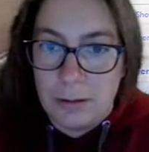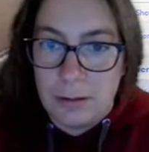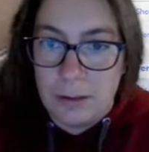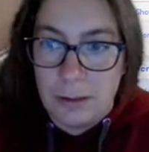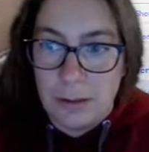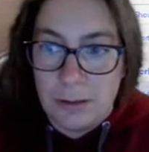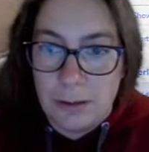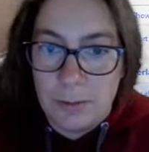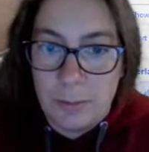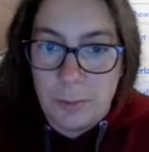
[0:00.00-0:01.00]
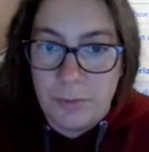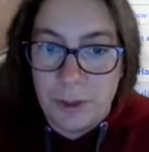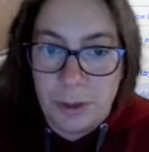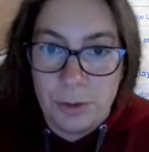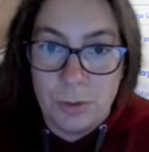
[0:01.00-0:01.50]
I'll swap over
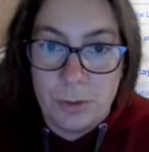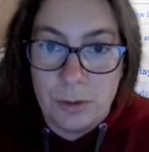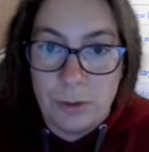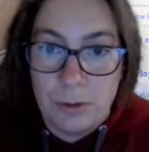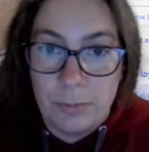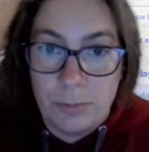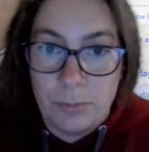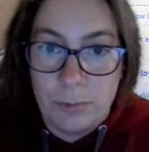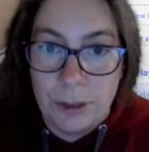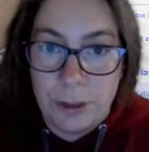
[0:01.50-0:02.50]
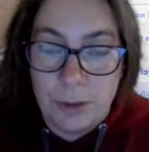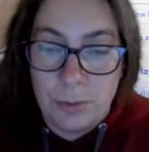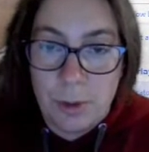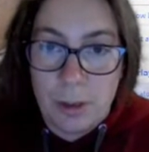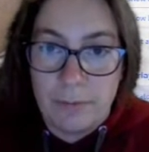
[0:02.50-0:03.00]
to the British
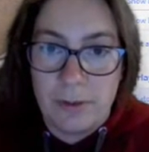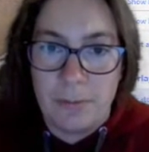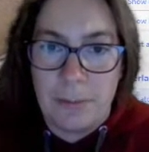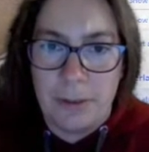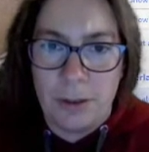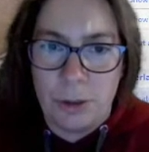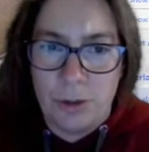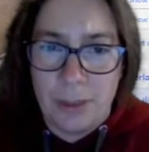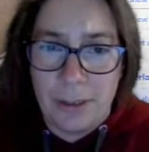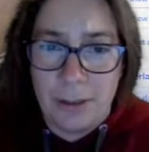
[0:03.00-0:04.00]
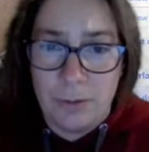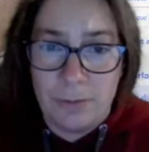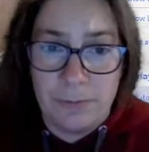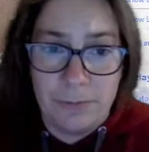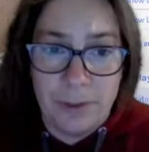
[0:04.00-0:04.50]
War Office map and try to
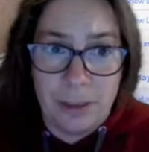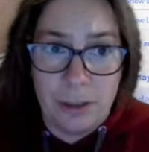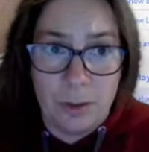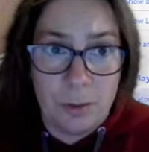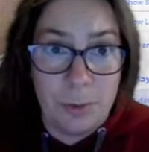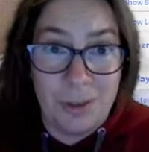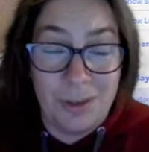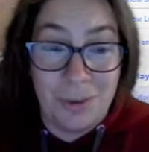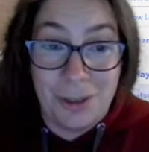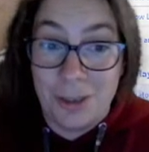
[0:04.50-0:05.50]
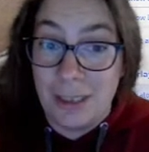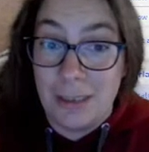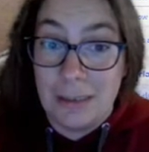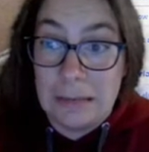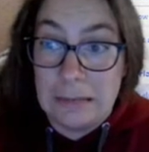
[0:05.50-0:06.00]
figure out where the goods shed
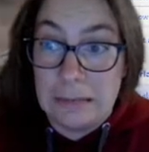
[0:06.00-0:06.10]
is.